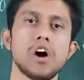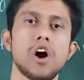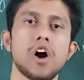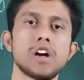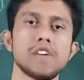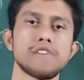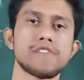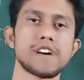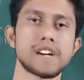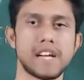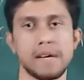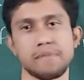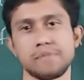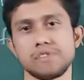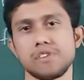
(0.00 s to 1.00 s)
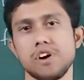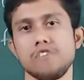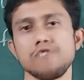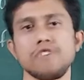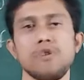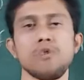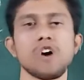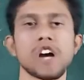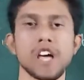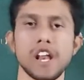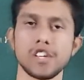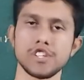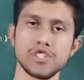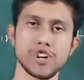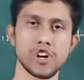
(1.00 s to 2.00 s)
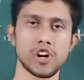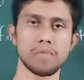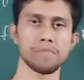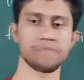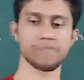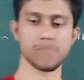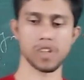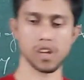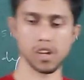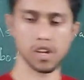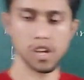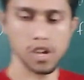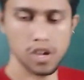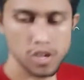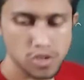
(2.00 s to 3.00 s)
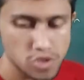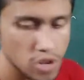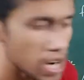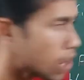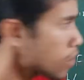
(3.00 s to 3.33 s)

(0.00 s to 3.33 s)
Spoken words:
on different types of work energy theorem. So